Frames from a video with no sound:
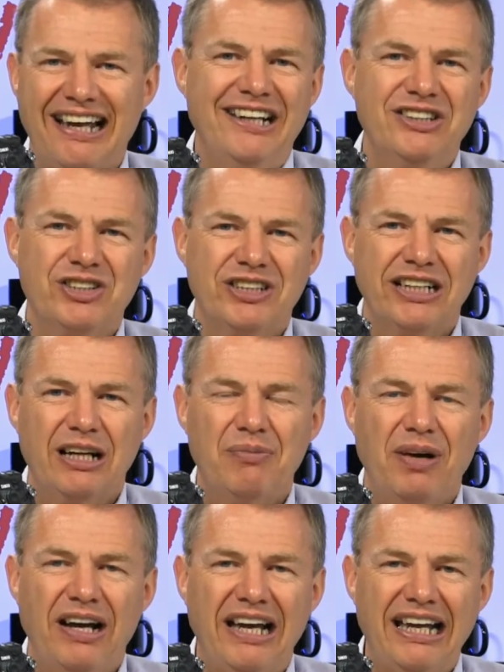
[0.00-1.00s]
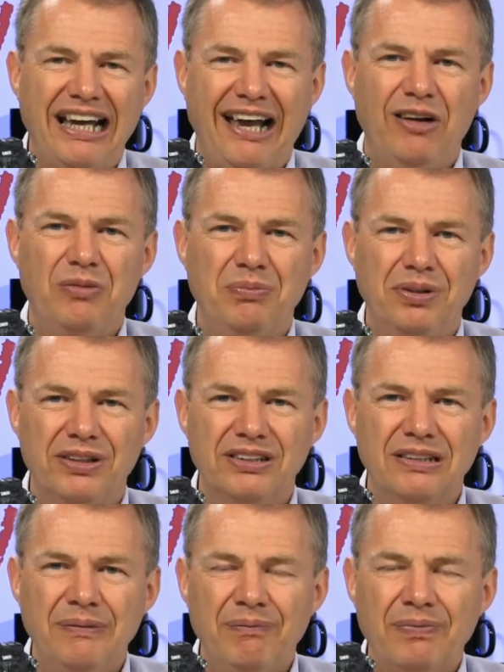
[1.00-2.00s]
HDMI output.